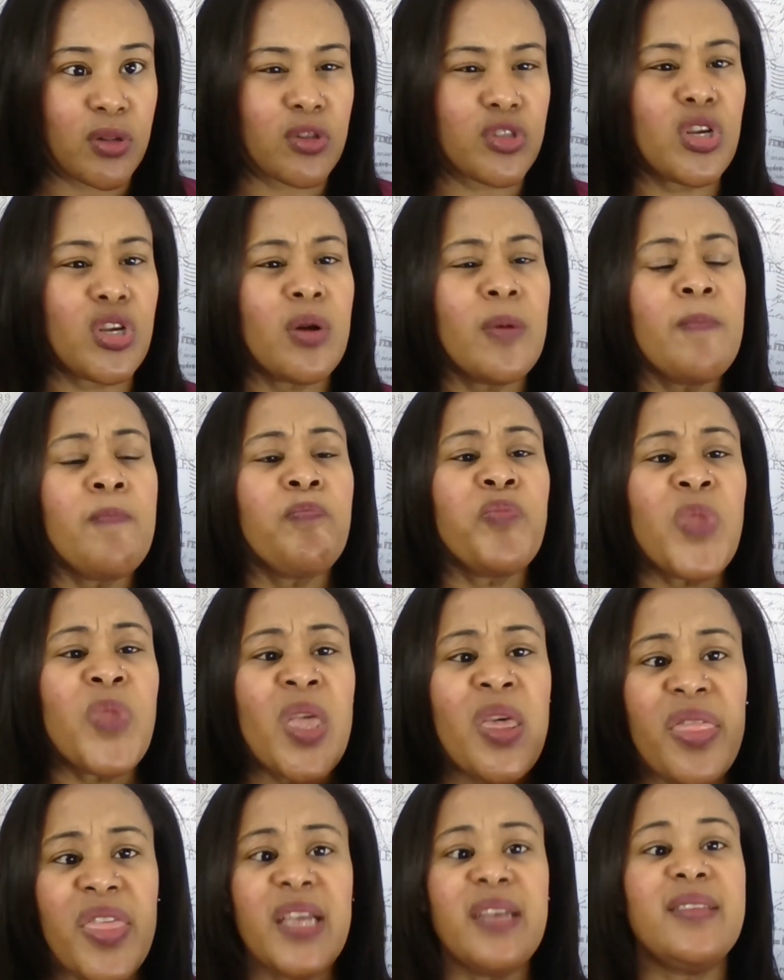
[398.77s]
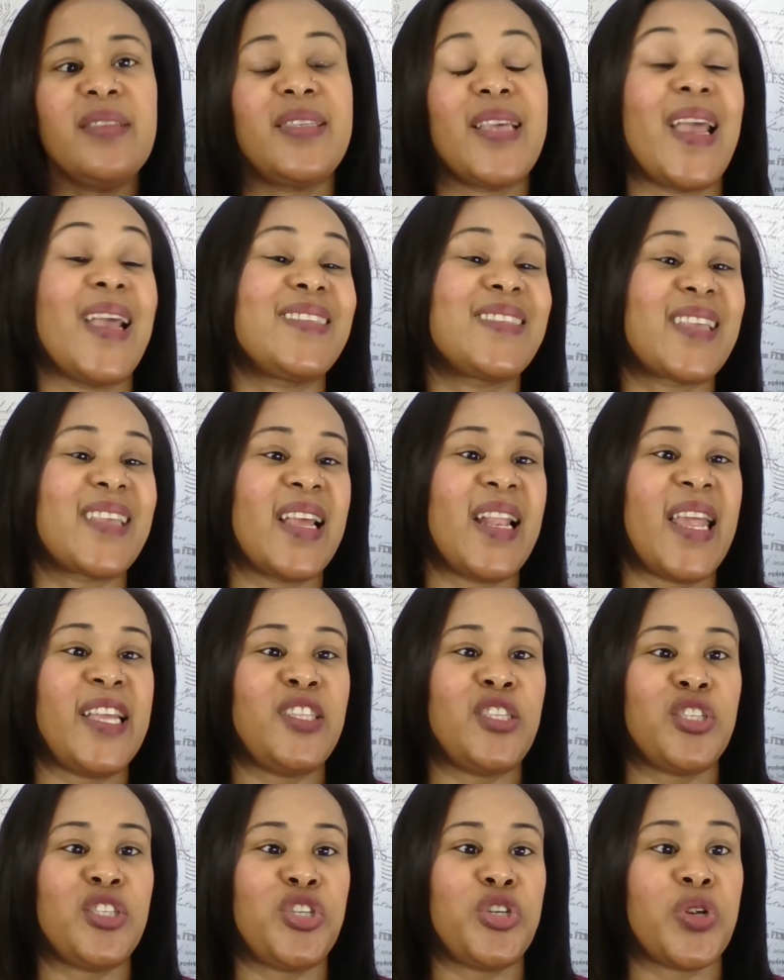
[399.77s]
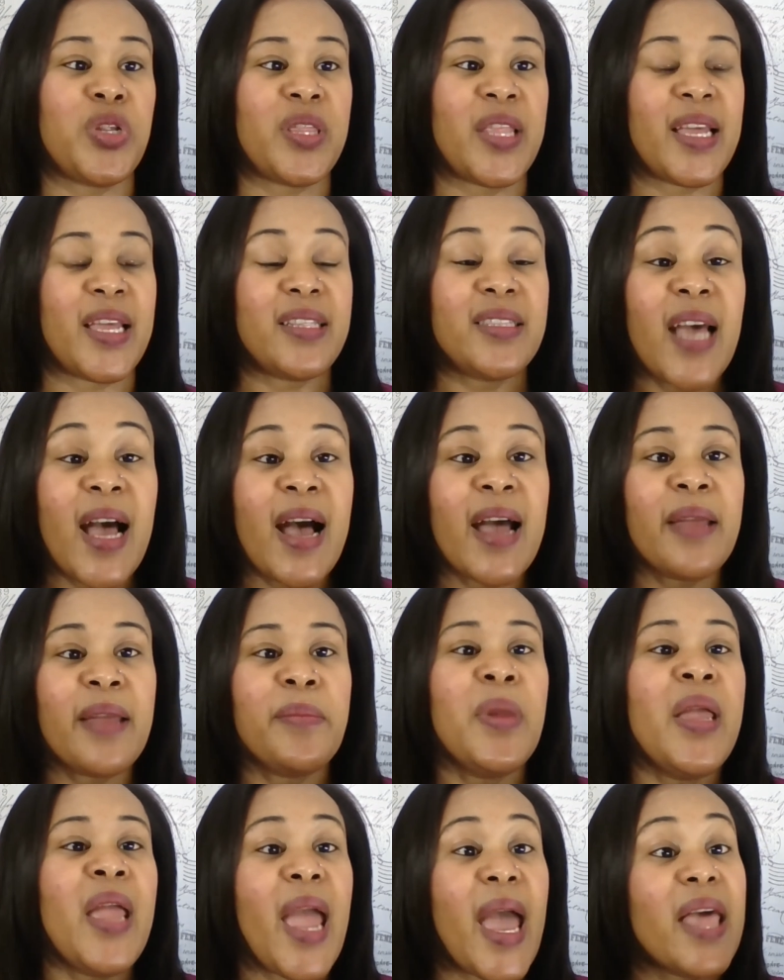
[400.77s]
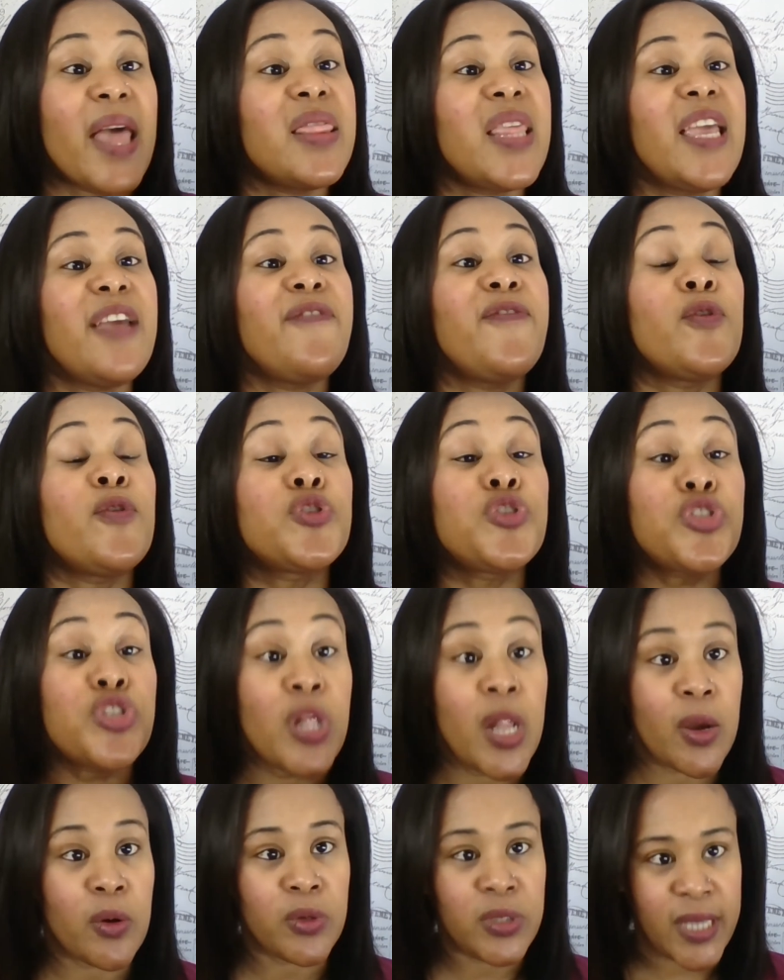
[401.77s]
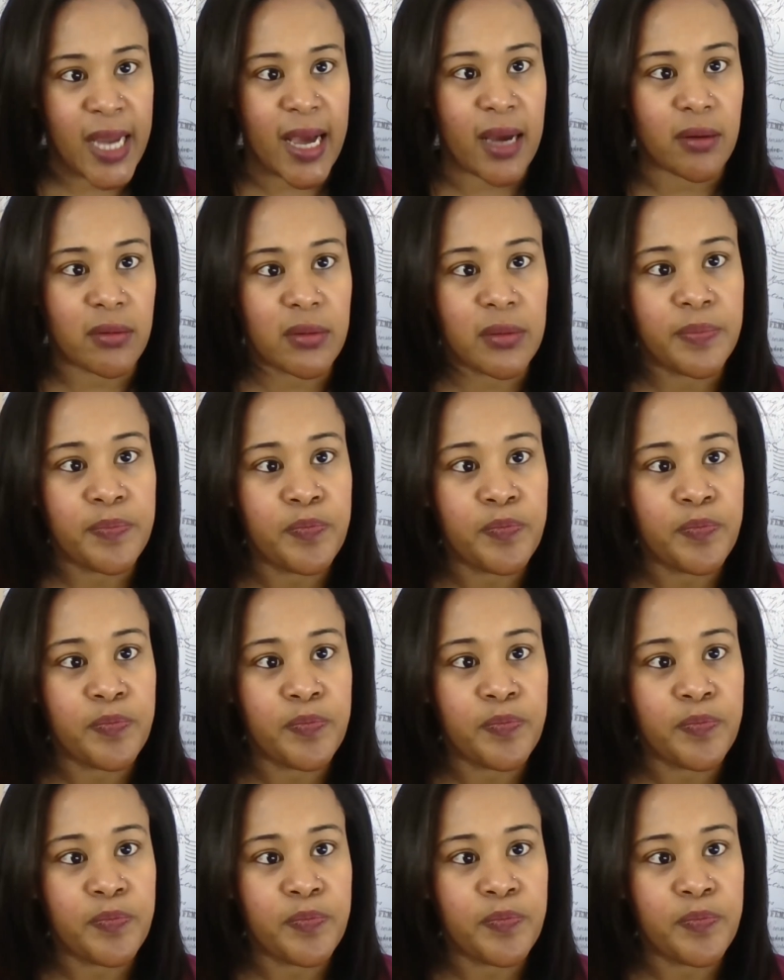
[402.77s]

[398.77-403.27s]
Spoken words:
So things escalated during that time and therefore slowed down.